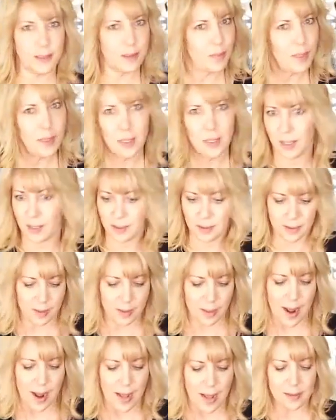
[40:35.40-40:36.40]
some Higgins
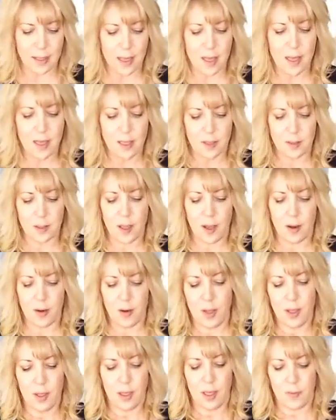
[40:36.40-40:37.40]
glass. So
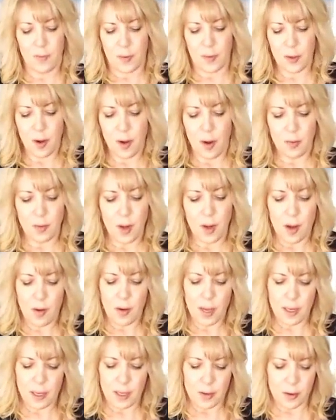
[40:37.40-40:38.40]
if you don't know
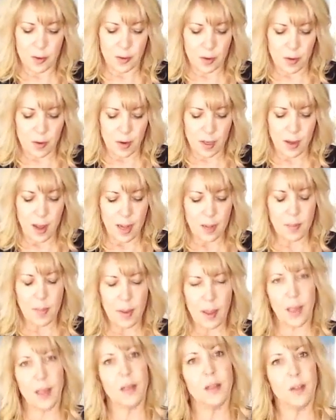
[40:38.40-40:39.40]
it and you're learning like
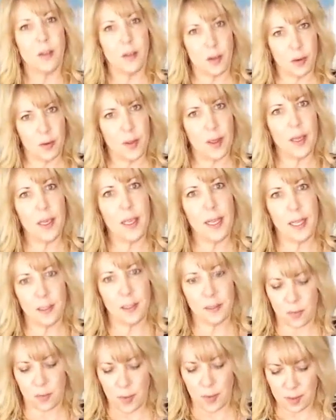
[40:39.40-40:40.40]
me, do the
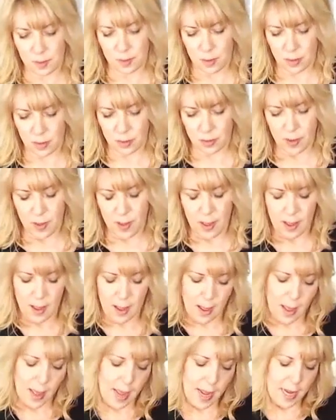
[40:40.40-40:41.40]
Higgins research.
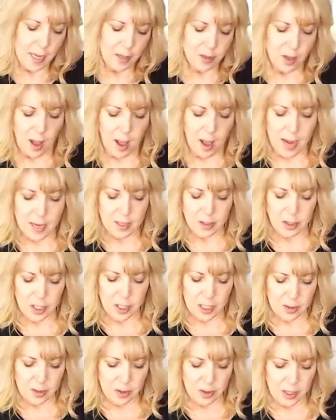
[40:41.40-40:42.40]

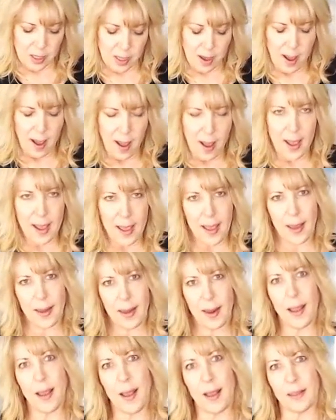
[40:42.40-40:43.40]

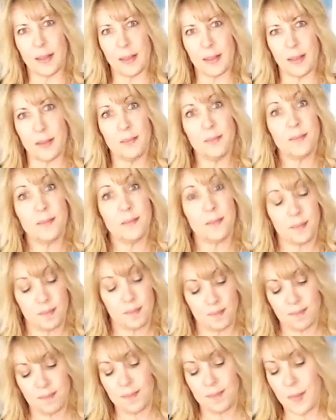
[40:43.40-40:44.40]
H-I-G-G-I-N-S
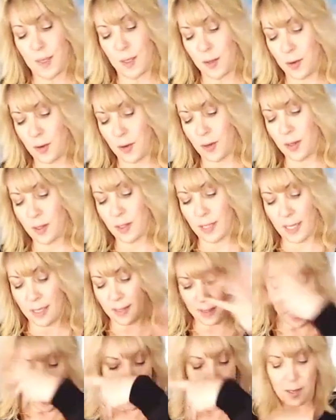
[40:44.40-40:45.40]

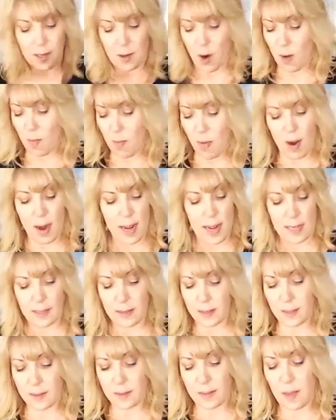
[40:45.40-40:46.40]
get that in our brains
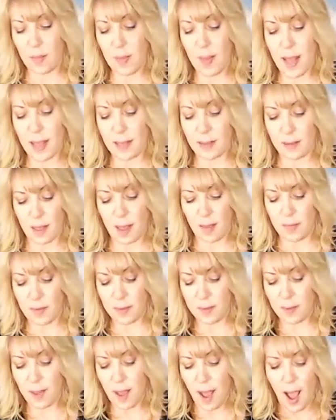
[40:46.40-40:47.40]
because some of that stuff
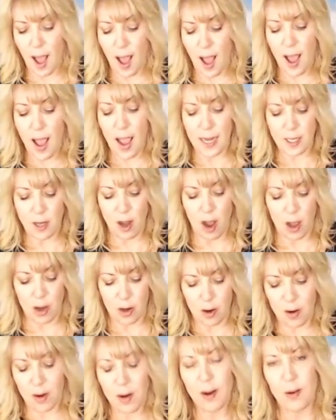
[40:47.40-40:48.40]
is high
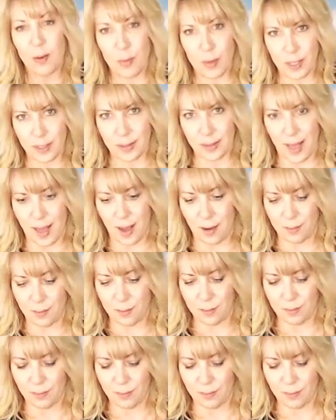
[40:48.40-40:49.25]
dollar resale.